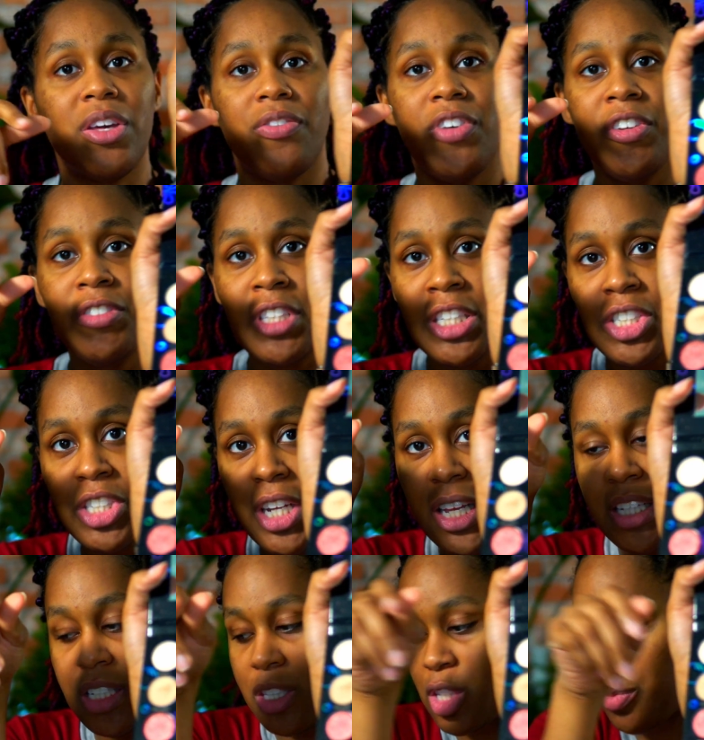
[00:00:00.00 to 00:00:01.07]
get 15
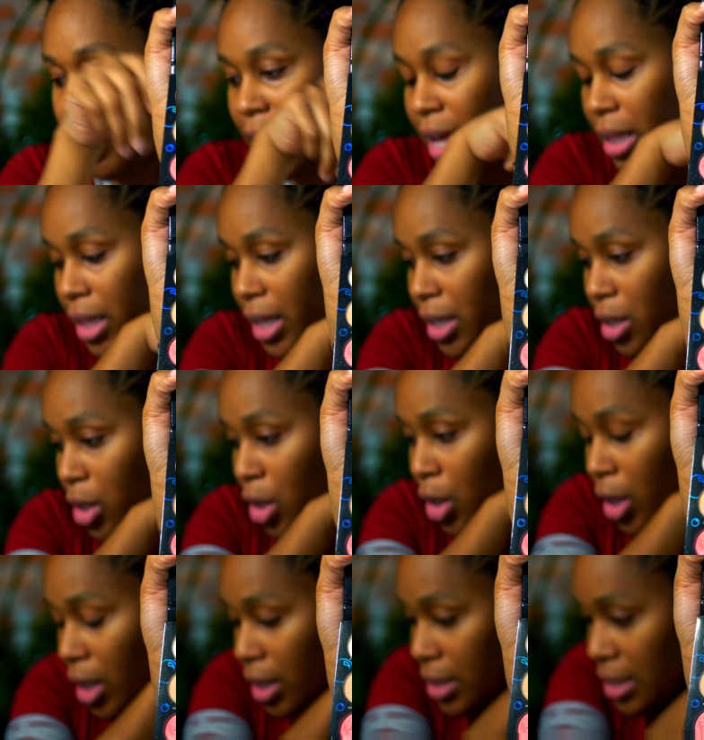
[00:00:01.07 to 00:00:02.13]
shades in this palette,
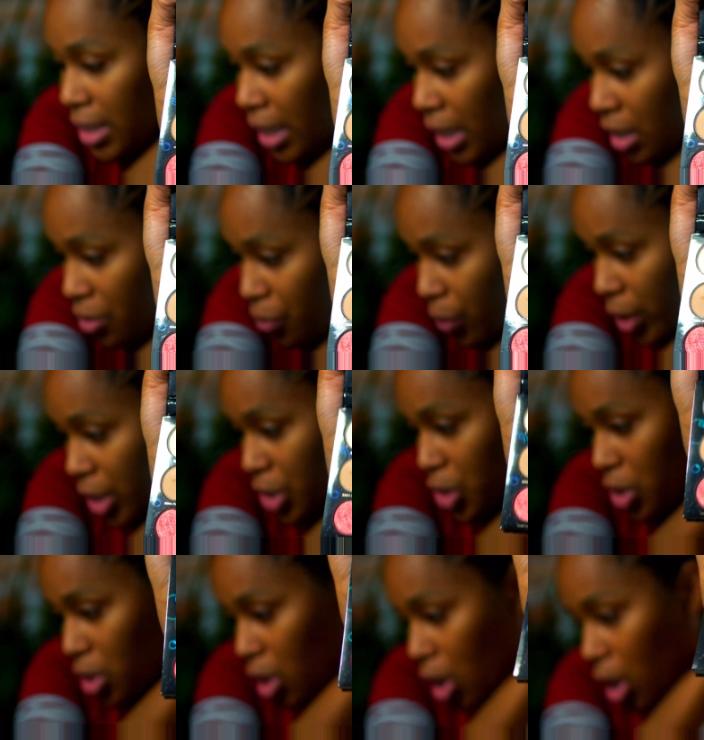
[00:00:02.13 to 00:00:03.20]
10 of
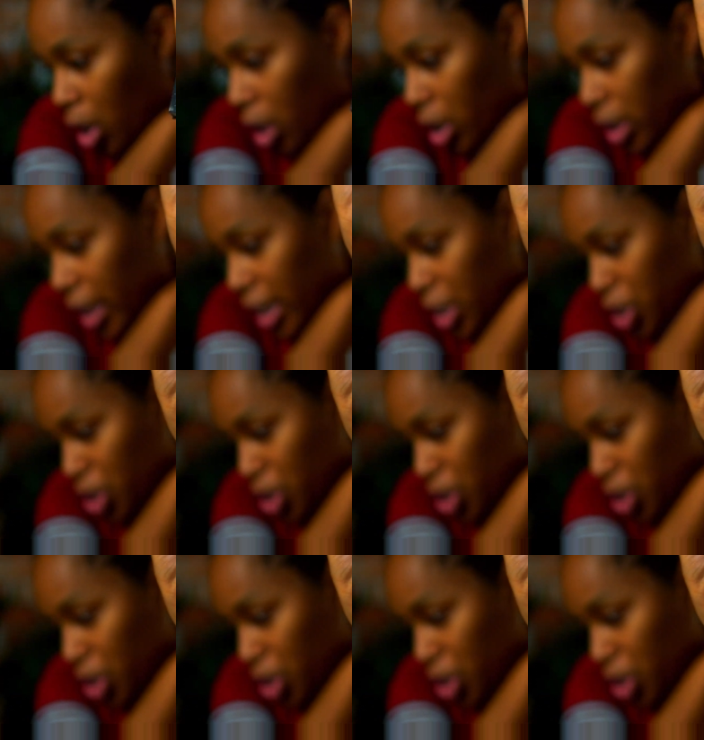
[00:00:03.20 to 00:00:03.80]
which are like